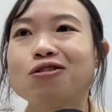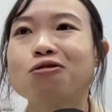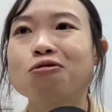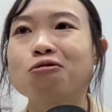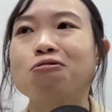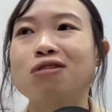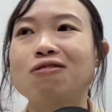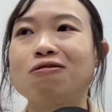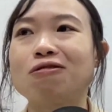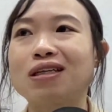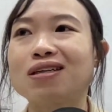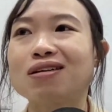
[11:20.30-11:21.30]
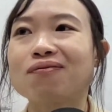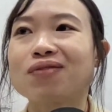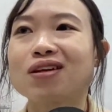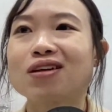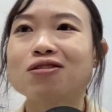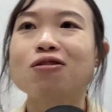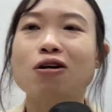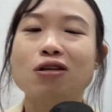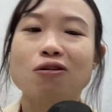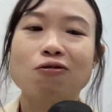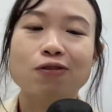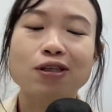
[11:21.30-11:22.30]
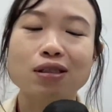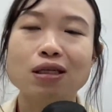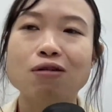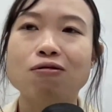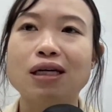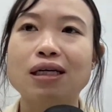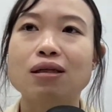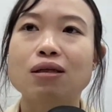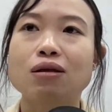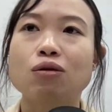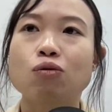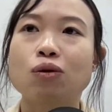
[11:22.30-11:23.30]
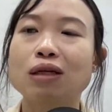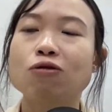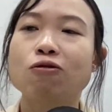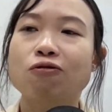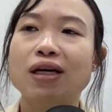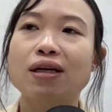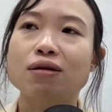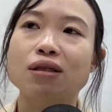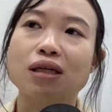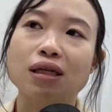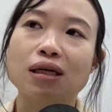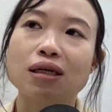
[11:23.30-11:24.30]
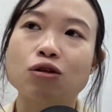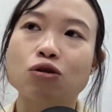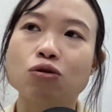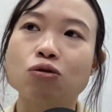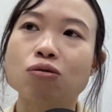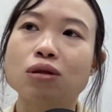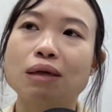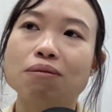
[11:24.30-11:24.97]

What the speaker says: So 2 things only. So on the first thing, right, we want to find out the data issue.